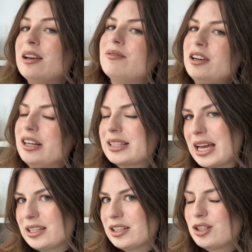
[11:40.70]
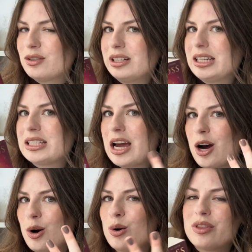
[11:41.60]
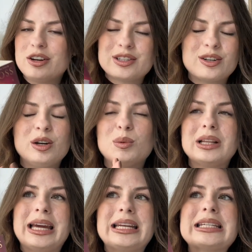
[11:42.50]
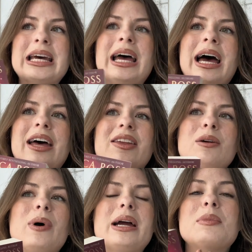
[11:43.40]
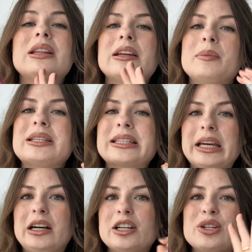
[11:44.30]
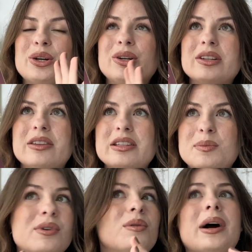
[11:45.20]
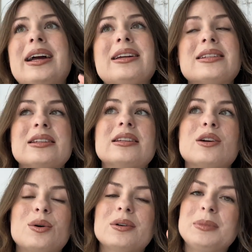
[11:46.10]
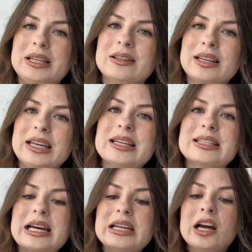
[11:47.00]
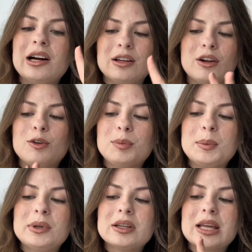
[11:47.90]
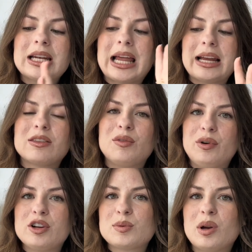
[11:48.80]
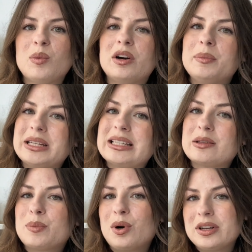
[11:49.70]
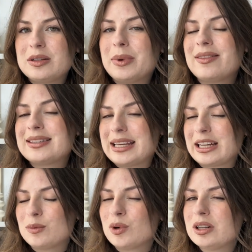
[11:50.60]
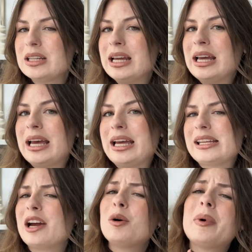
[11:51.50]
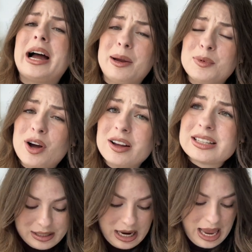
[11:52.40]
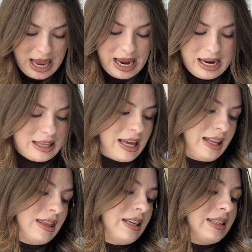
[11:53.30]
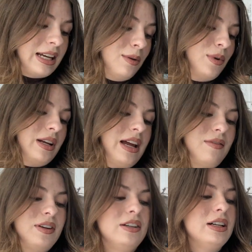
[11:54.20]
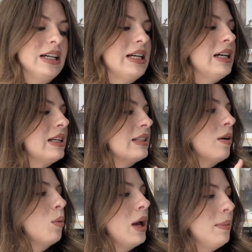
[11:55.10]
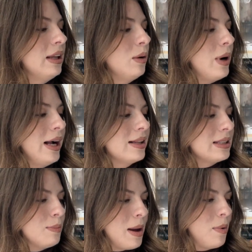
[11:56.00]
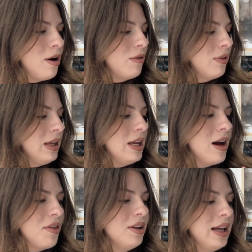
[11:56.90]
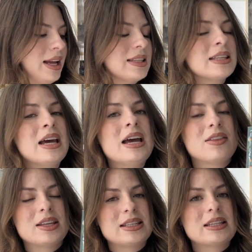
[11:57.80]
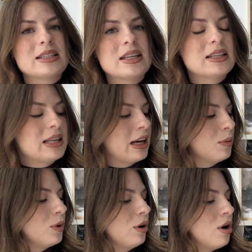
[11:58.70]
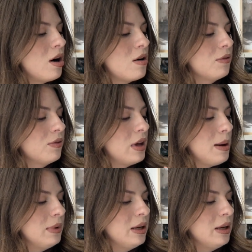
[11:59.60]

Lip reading: I'm very excited to read how their story will end. I think why I'm a little bit scared to go into this one, or why I didn't go immediately, is that a lot of people that liked the first one were a bit disappointed by the second one. And I hope I'm not. And then the second one I have here is Emily Wilde's Map of the Otherlands. This is the second one of Emily